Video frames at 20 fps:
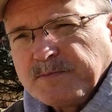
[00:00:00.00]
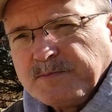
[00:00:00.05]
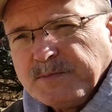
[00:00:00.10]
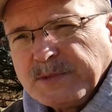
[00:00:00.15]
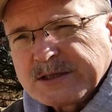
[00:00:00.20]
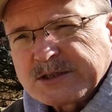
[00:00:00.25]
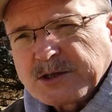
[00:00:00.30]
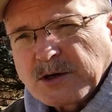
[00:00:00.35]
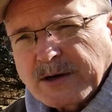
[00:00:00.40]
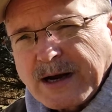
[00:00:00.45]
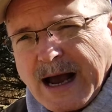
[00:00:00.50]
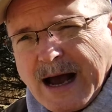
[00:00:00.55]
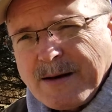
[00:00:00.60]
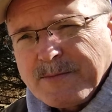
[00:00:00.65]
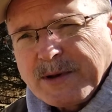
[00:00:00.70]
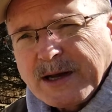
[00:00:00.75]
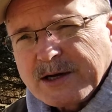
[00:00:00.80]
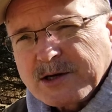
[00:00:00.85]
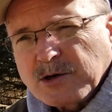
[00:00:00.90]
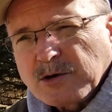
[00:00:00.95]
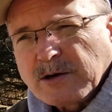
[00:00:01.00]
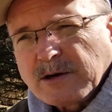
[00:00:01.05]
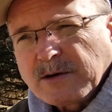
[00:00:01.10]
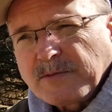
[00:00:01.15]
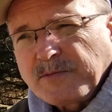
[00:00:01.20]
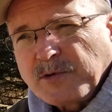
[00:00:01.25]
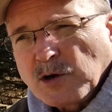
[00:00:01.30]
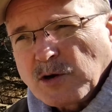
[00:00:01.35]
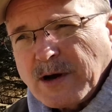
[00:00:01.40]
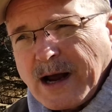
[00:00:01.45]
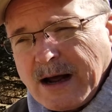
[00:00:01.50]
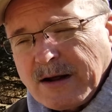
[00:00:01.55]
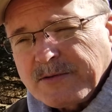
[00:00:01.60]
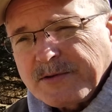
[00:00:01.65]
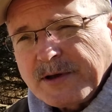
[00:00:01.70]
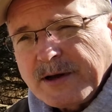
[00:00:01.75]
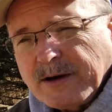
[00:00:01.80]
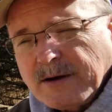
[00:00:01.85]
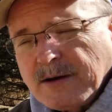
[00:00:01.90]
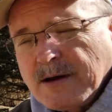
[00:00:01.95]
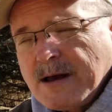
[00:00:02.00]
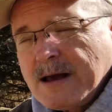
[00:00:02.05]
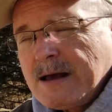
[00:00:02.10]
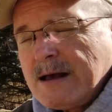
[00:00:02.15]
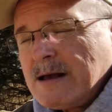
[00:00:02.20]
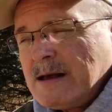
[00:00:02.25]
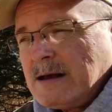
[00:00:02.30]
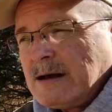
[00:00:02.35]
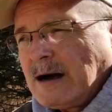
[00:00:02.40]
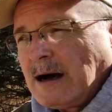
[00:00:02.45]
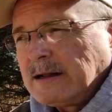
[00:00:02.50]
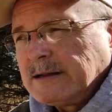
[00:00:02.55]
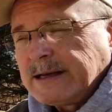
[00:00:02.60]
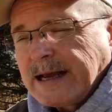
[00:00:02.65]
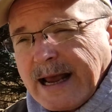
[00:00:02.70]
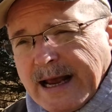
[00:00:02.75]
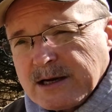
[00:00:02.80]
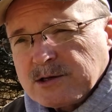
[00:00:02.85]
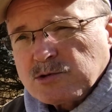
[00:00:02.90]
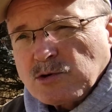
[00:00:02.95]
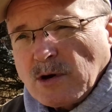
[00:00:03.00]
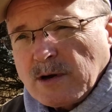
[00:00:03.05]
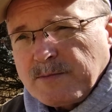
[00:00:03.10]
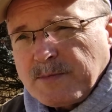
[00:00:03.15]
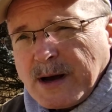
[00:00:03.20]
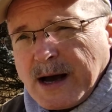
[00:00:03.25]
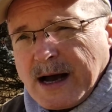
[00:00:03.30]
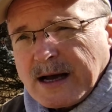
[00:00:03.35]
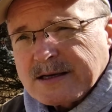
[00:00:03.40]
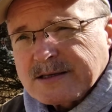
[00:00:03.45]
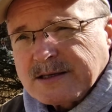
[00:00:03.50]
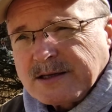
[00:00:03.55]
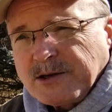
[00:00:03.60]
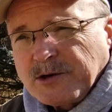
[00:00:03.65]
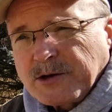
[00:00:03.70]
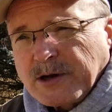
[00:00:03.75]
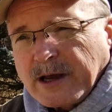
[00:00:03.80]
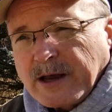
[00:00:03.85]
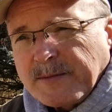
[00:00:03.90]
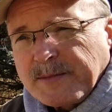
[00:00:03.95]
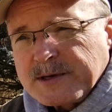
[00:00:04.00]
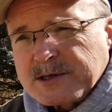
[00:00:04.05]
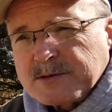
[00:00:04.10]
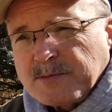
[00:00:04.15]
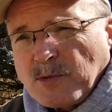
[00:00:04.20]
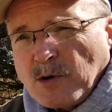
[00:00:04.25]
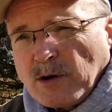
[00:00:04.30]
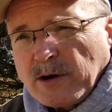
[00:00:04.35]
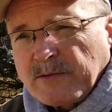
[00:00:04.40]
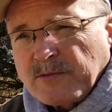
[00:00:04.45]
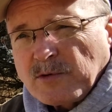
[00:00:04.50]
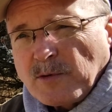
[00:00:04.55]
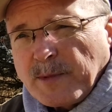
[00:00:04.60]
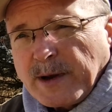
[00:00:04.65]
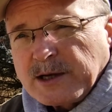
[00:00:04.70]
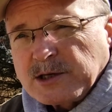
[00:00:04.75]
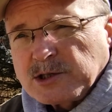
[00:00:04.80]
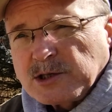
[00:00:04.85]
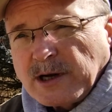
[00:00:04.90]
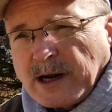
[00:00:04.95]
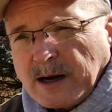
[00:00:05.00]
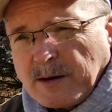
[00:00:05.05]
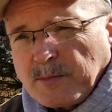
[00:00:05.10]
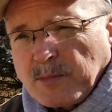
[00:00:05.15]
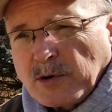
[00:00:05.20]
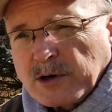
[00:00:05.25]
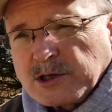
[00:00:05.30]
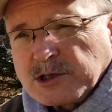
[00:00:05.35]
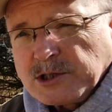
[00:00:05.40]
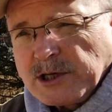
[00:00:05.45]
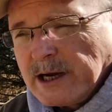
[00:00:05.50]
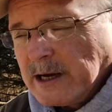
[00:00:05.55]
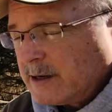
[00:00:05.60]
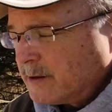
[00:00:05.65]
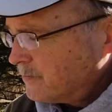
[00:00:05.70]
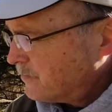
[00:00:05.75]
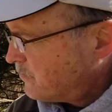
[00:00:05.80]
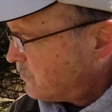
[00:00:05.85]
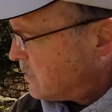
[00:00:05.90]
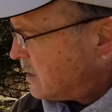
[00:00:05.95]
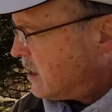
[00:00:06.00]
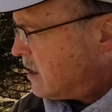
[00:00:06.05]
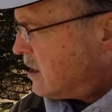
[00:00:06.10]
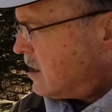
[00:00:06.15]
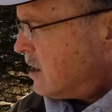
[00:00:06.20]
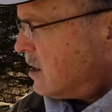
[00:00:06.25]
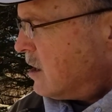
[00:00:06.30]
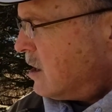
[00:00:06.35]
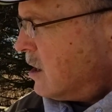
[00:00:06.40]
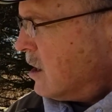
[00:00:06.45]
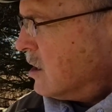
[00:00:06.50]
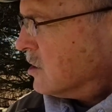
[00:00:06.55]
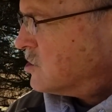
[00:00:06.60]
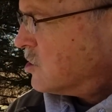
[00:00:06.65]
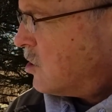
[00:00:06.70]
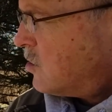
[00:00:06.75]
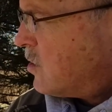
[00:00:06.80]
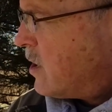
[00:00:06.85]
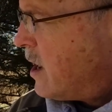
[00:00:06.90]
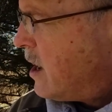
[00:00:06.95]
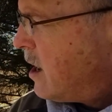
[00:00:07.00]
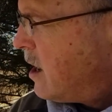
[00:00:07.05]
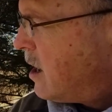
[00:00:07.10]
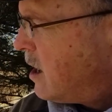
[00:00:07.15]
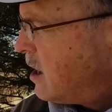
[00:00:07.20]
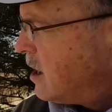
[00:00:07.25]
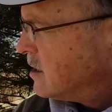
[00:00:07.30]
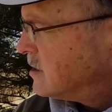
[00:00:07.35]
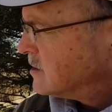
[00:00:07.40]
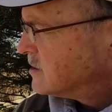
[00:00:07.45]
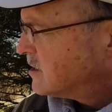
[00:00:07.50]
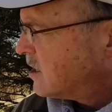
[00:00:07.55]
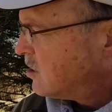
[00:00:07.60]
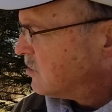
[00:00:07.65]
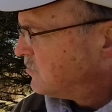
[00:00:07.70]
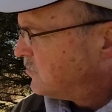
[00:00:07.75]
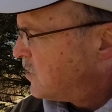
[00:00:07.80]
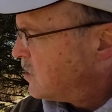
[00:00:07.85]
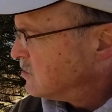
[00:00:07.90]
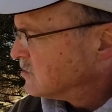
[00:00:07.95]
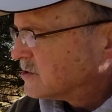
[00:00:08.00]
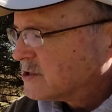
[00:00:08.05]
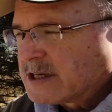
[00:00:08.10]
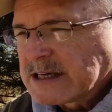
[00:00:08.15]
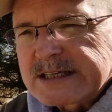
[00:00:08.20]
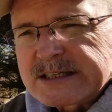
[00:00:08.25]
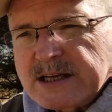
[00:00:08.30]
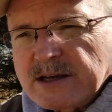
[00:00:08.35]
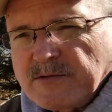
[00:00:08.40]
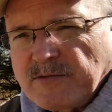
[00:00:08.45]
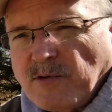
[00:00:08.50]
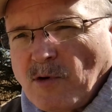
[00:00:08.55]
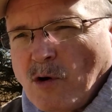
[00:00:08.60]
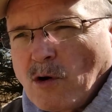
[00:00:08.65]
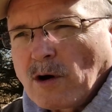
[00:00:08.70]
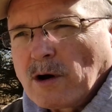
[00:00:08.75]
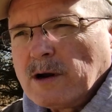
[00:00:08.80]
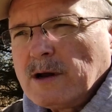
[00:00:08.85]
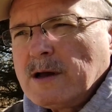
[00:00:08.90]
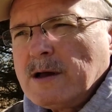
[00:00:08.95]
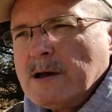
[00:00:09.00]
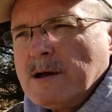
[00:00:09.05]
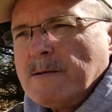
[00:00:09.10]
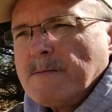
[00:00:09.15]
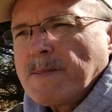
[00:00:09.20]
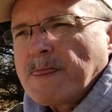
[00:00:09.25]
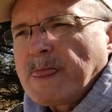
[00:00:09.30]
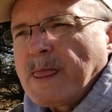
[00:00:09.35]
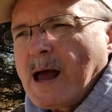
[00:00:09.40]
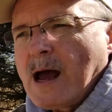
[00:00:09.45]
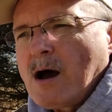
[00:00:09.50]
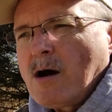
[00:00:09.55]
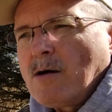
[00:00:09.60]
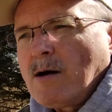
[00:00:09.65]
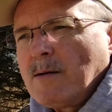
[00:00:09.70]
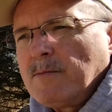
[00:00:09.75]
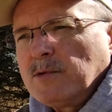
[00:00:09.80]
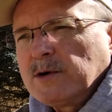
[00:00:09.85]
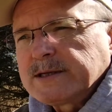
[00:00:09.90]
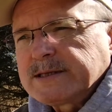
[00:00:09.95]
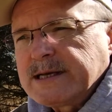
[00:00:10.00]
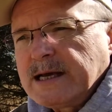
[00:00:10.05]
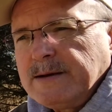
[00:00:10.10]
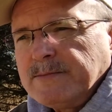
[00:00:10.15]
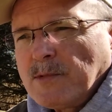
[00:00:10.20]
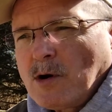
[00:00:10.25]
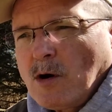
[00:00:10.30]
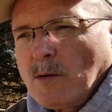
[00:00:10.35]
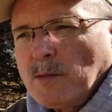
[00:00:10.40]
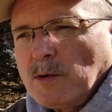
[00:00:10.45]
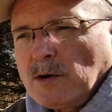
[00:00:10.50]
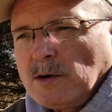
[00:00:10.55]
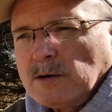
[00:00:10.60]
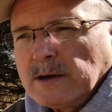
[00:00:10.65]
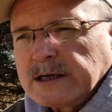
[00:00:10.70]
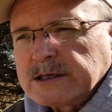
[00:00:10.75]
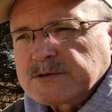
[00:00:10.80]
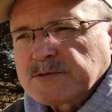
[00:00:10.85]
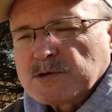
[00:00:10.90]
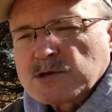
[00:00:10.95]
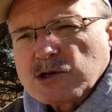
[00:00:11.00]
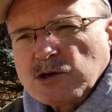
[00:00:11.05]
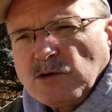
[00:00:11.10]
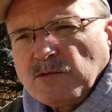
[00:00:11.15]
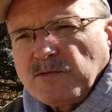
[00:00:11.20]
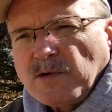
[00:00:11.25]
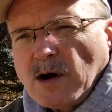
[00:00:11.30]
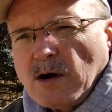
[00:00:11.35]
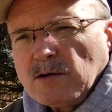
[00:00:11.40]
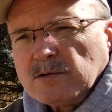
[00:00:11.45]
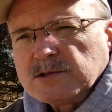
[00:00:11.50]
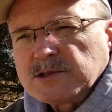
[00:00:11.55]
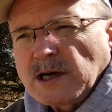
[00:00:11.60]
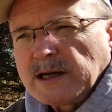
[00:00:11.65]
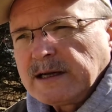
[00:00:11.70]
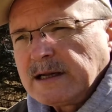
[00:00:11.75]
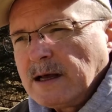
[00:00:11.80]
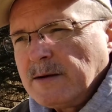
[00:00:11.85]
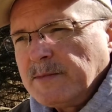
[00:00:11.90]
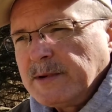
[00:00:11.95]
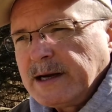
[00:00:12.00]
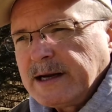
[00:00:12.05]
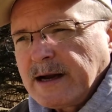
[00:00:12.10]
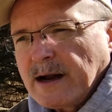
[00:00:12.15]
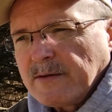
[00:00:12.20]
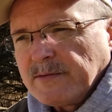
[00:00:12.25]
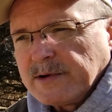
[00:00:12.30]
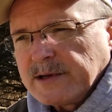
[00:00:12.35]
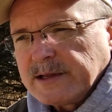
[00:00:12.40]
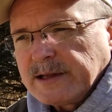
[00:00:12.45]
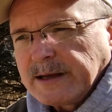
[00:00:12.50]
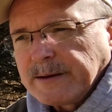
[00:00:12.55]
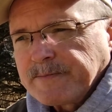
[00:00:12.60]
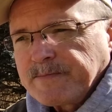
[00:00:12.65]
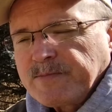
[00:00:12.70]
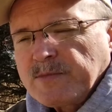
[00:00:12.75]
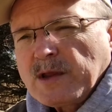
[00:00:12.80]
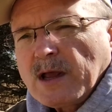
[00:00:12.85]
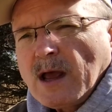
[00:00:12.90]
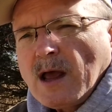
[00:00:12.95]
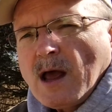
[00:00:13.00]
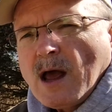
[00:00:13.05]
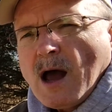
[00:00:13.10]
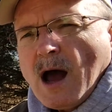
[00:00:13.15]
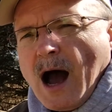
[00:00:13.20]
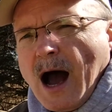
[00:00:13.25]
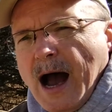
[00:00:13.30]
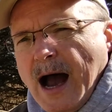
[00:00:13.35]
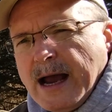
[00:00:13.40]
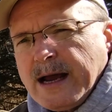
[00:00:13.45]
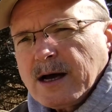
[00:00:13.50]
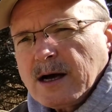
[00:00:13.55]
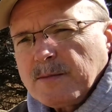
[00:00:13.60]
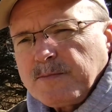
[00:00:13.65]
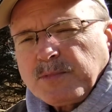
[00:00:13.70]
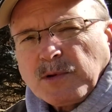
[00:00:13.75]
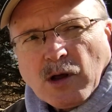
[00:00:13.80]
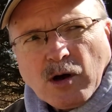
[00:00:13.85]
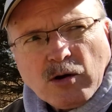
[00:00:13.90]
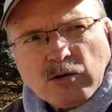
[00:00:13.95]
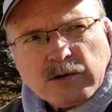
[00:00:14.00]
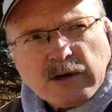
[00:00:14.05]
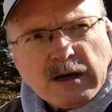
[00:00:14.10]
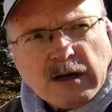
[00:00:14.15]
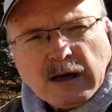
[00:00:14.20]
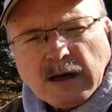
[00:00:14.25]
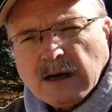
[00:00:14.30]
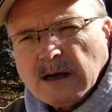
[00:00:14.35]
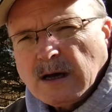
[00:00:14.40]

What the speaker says: Mr. Commenter, if you're out there on the Android box and you could give me some more information, I'd appreciate it. So cell phone, $64. Now I'm with T-Mobile. That's for 2 phones, unlimited everything. I upload